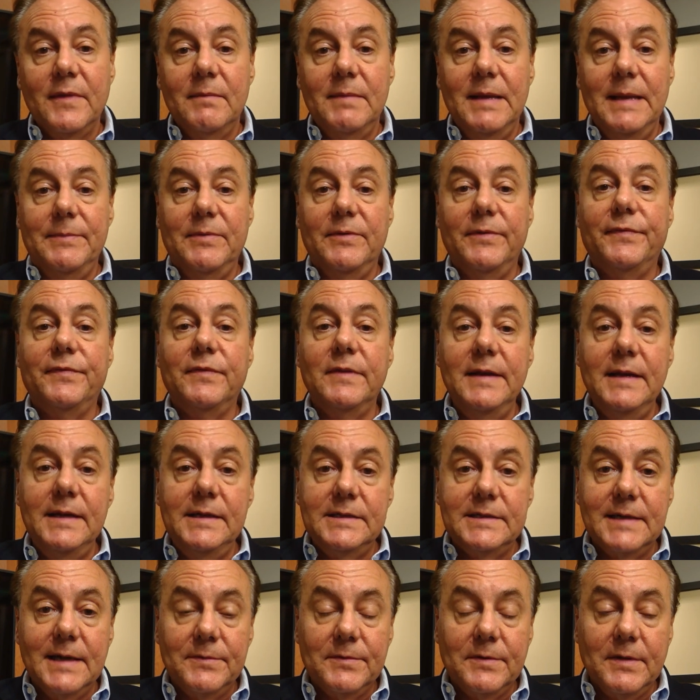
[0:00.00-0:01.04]
People fleeing
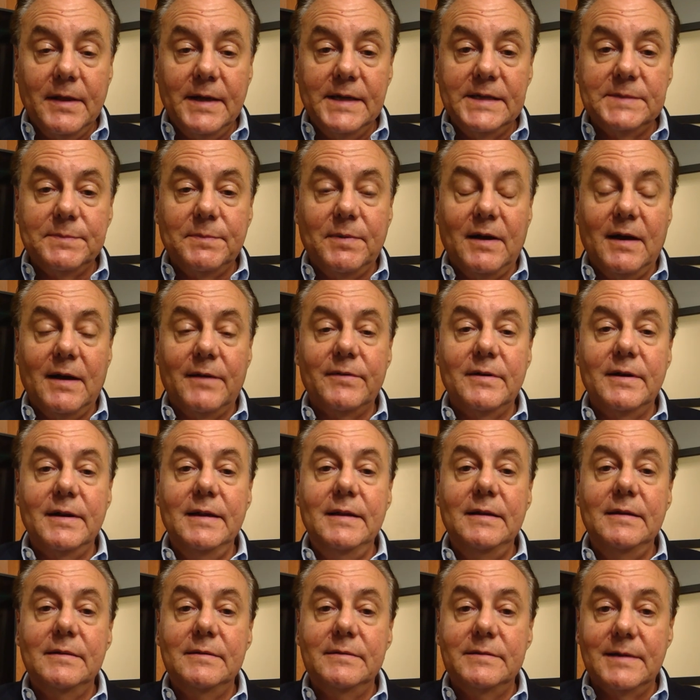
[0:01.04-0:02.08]
generalized
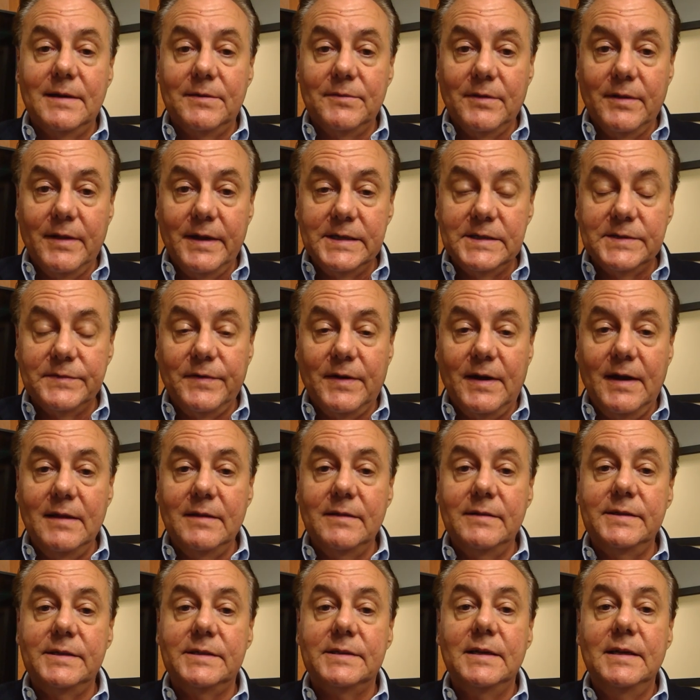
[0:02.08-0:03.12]
poverty, generalized
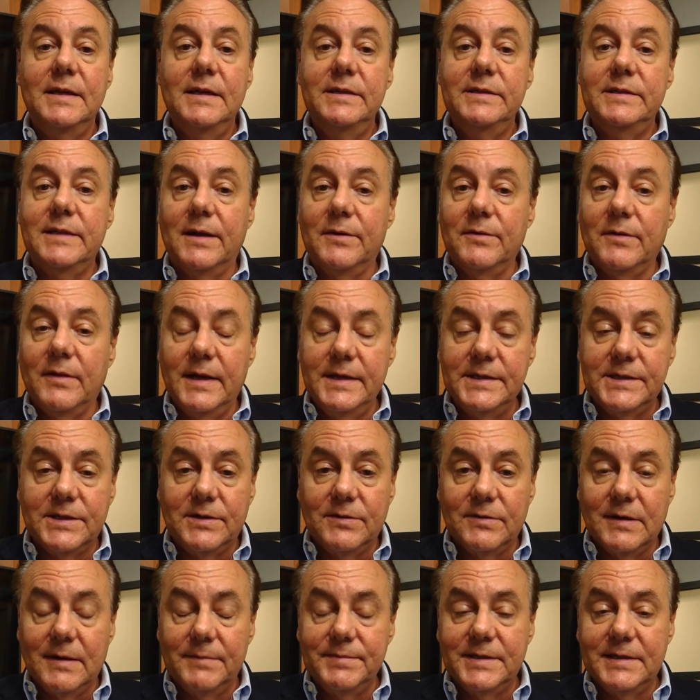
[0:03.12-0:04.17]
violence, generalized
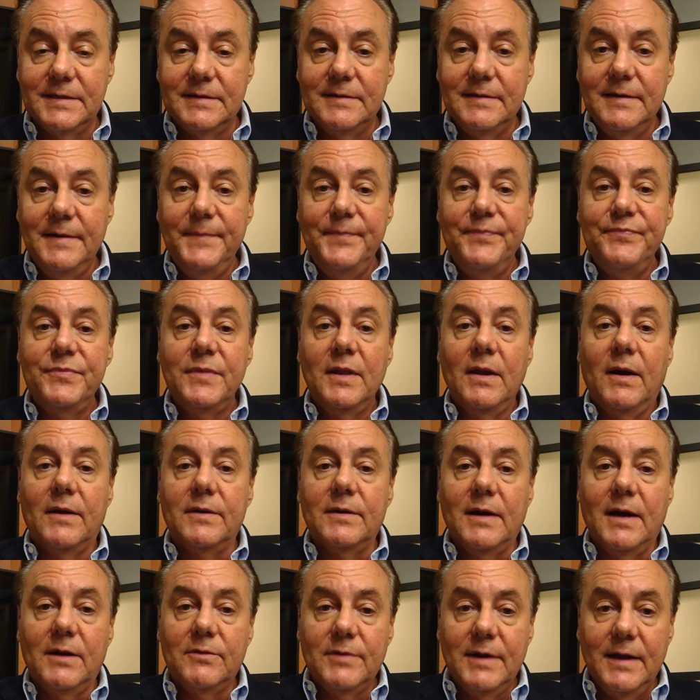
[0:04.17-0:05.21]
corruption are
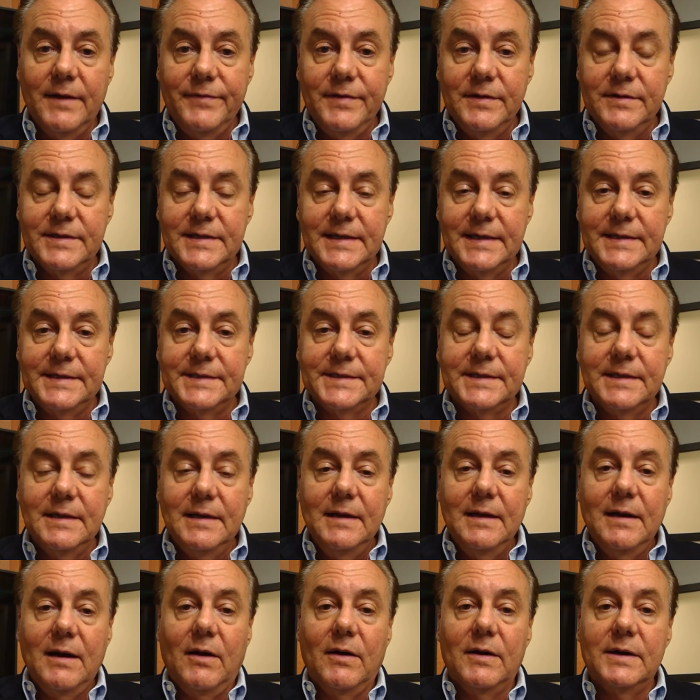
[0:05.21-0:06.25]
not refugees.
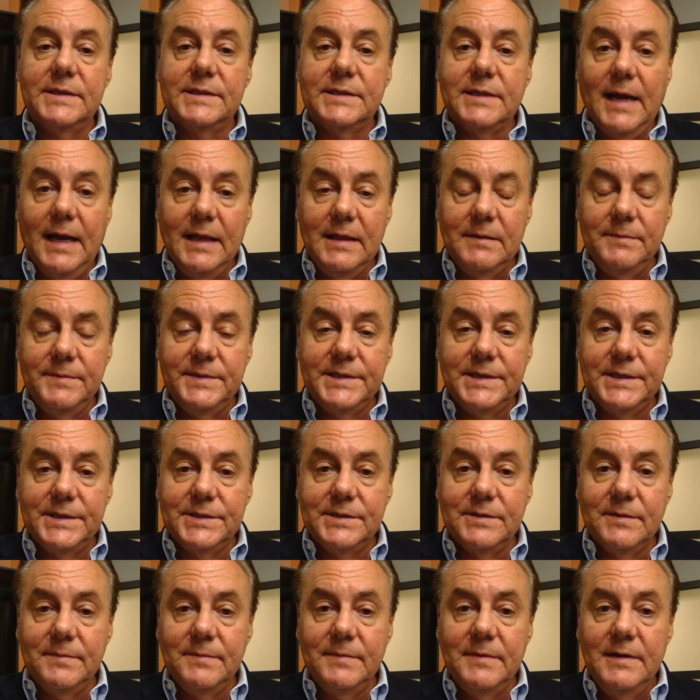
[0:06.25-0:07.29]
Our asylum
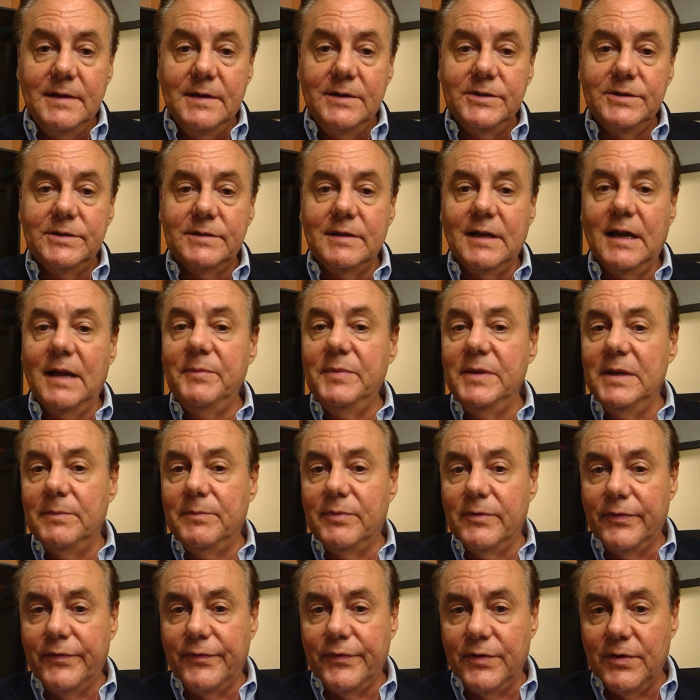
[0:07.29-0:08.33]
system should not be a
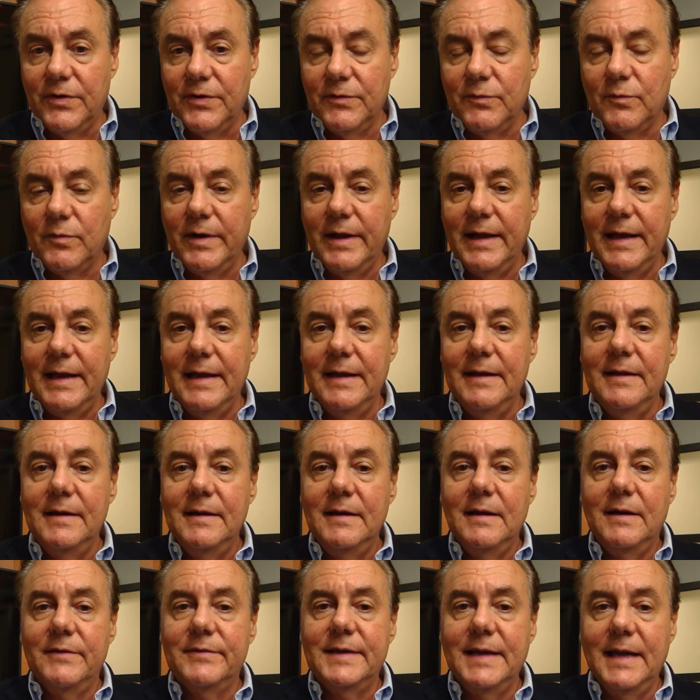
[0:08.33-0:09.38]
preferred way
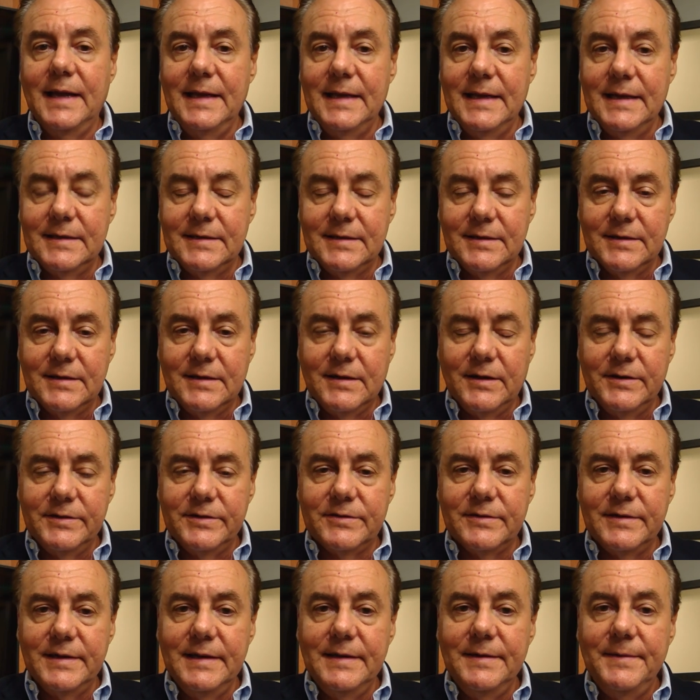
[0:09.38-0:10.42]
of getting into the
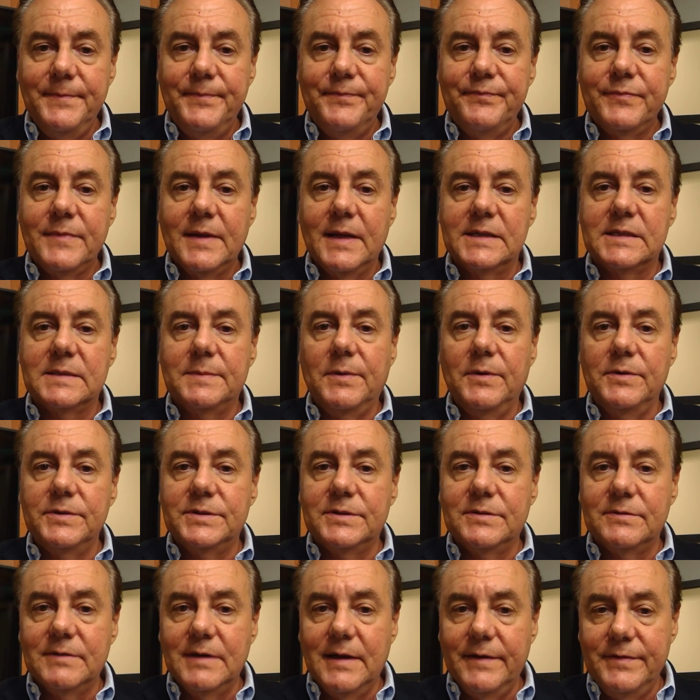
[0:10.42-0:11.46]
country as opposed
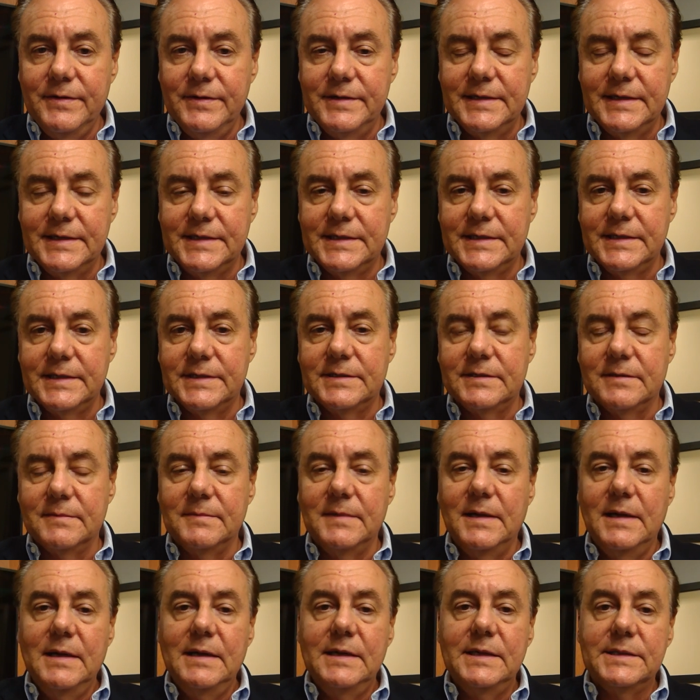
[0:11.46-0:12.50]
to refugee
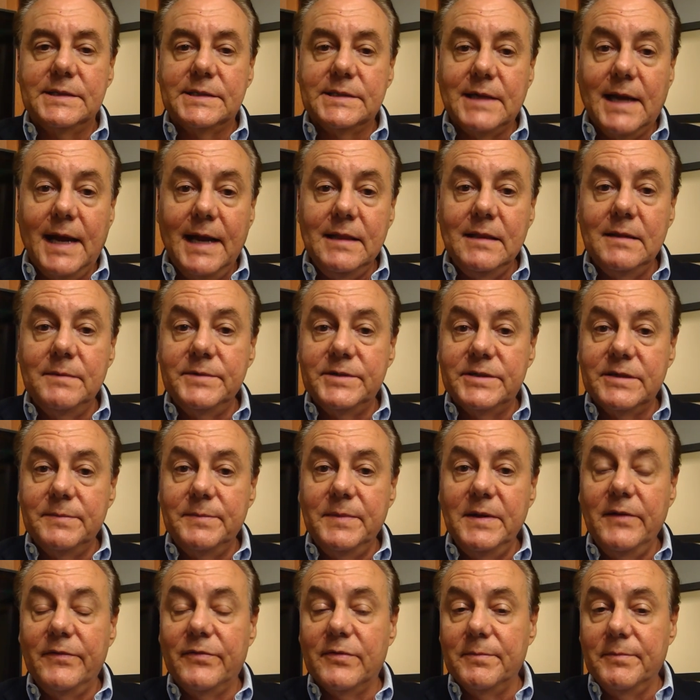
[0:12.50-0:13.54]
system. Asylum should
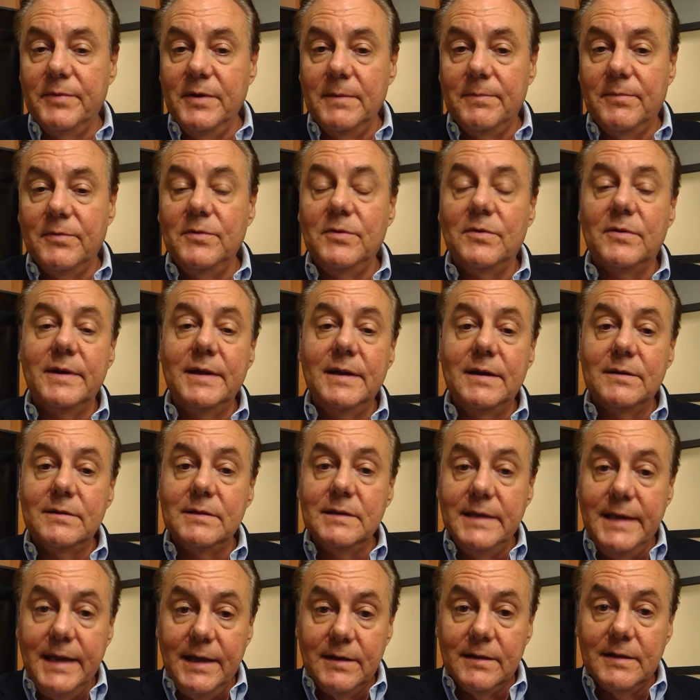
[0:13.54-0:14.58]
be for people who are here
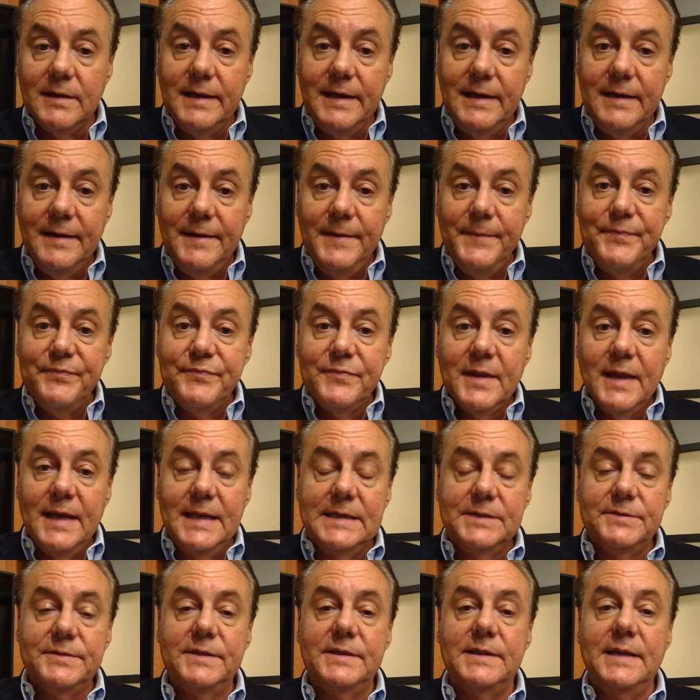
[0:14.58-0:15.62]
legally and
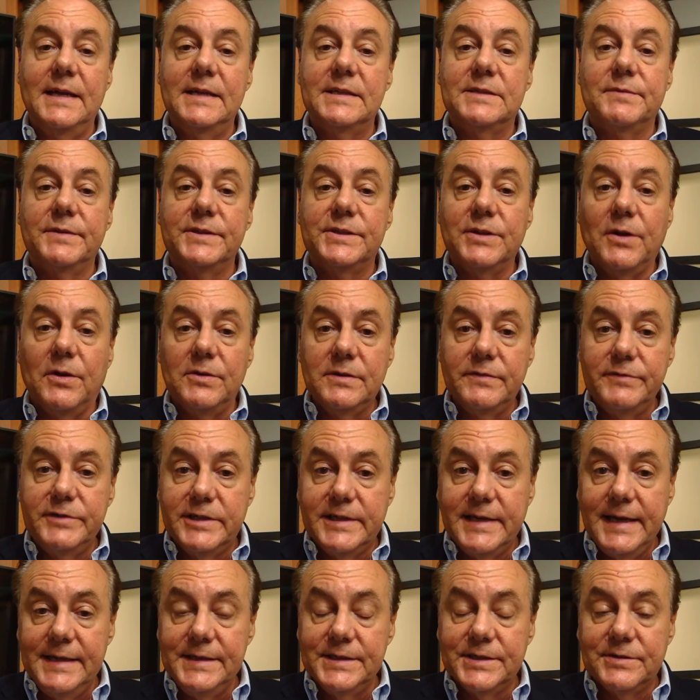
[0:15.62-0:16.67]
as a result of
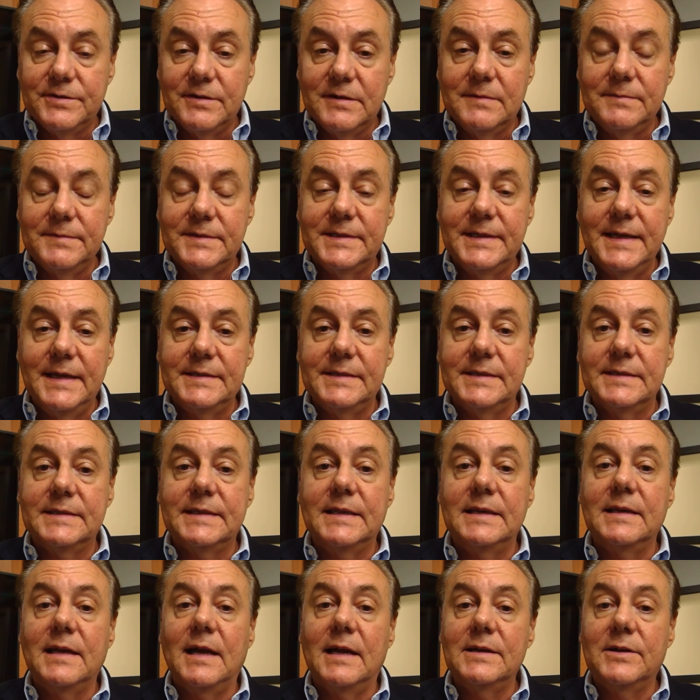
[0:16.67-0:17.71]
changed circumstances
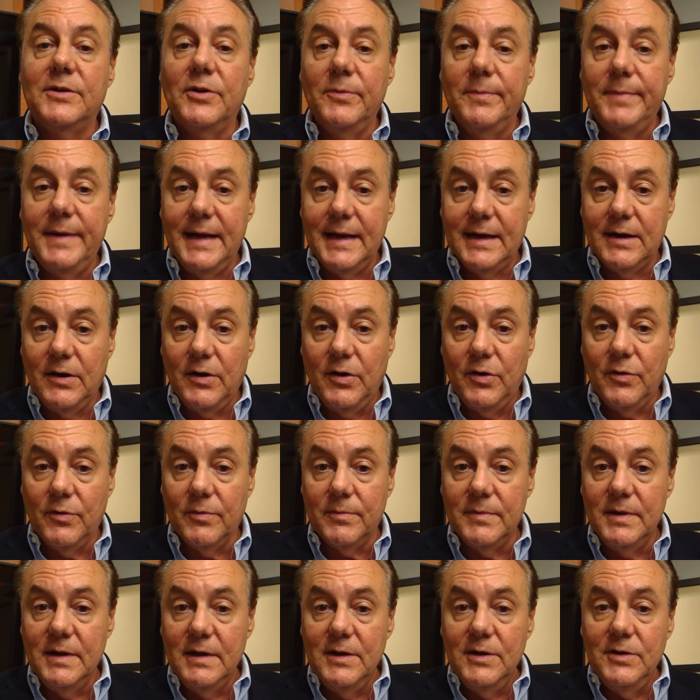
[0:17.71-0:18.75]
cannot go back
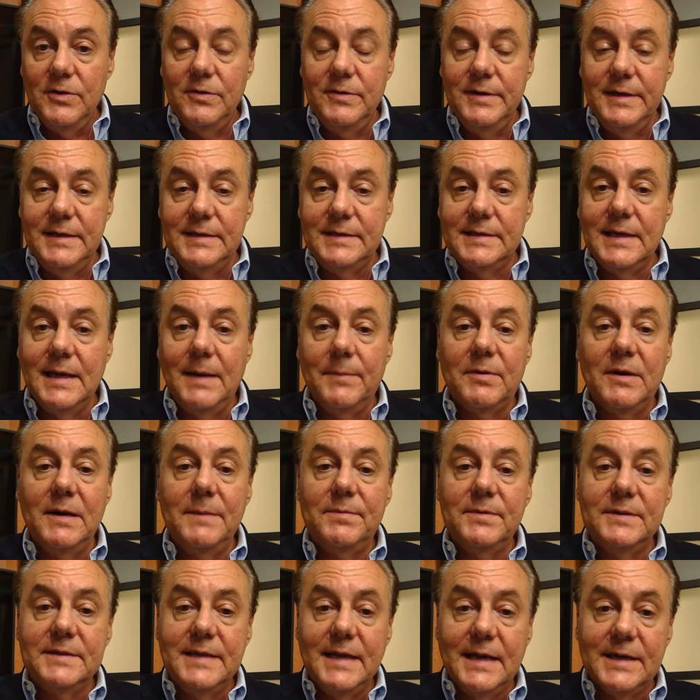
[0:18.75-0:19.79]
home, who need temporary
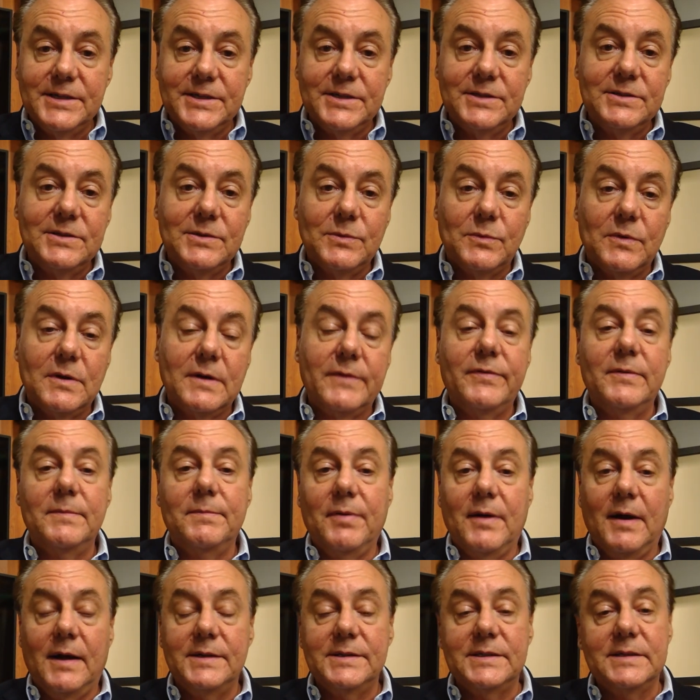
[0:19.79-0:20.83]
protection to work for
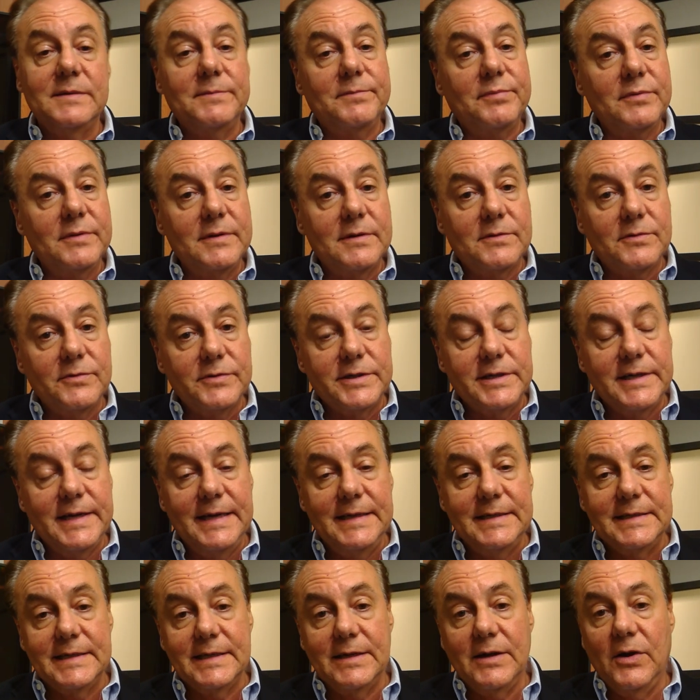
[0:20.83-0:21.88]
positive political
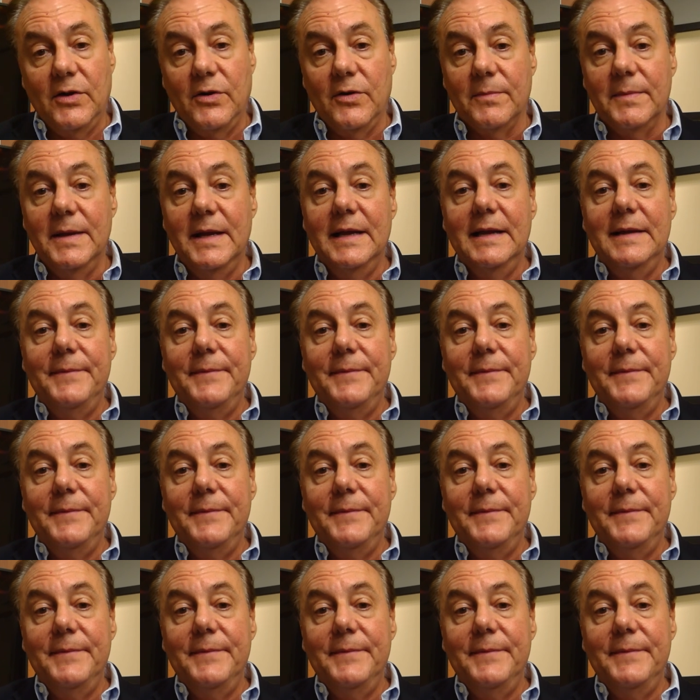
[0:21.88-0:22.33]
change at home.